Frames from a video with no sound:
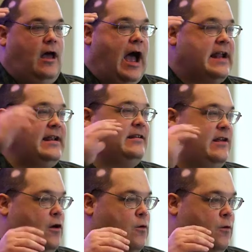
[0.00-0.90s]
I need to
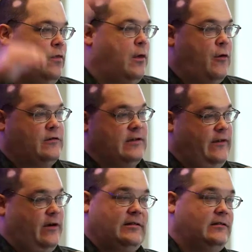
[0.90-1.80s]
know the most
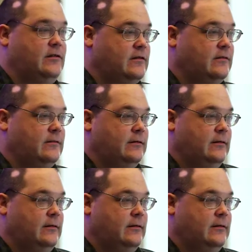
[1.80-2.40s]
severe solution,